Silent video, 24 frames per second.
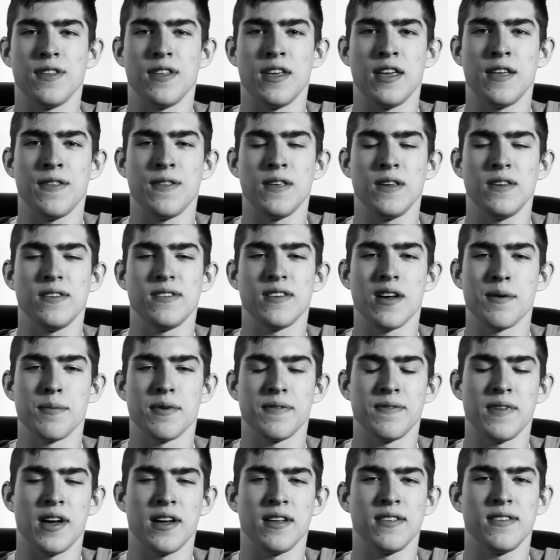In the
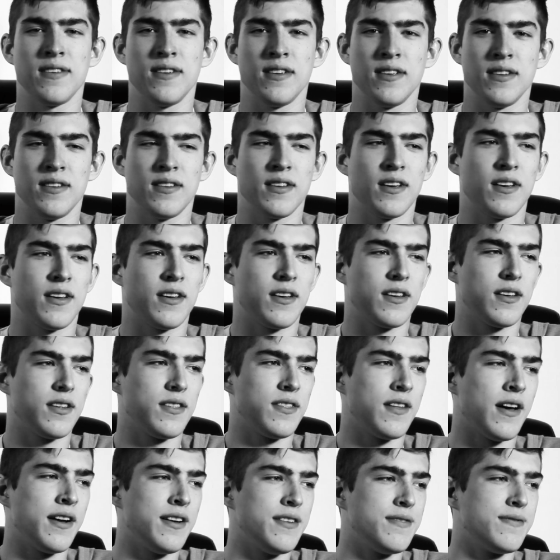summer of
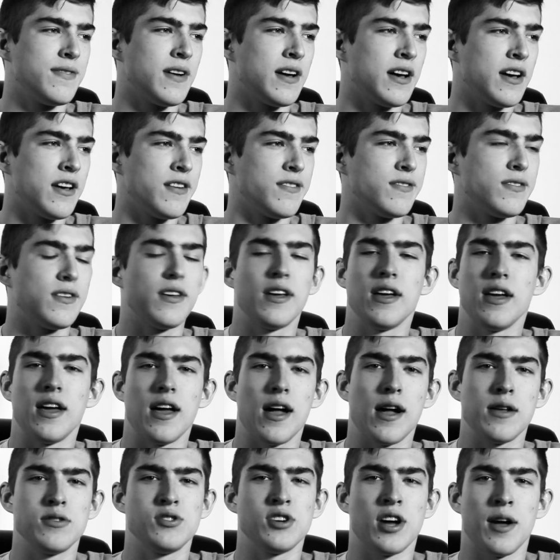1995,
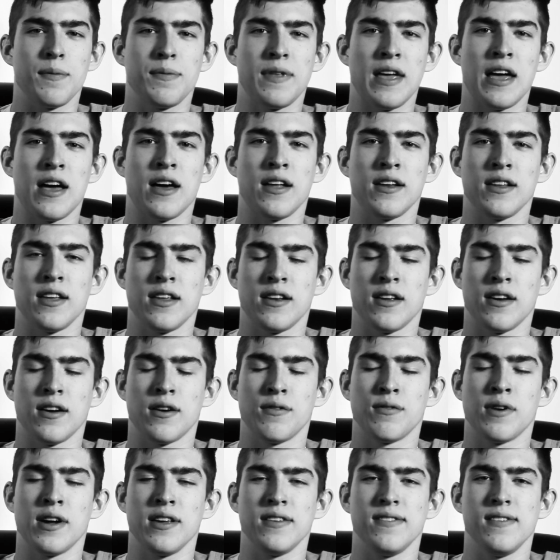I dropped out at
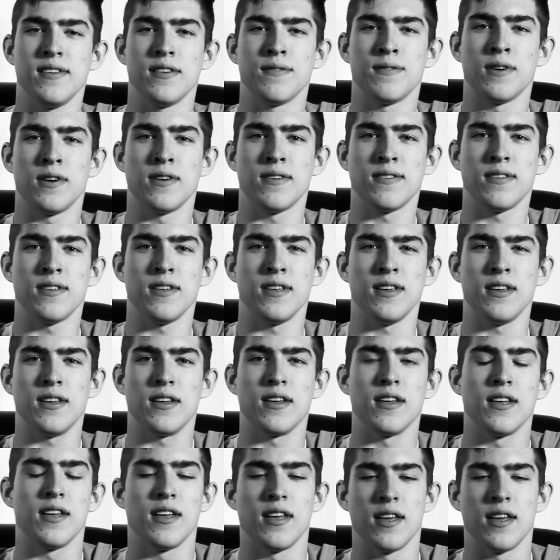Rice University.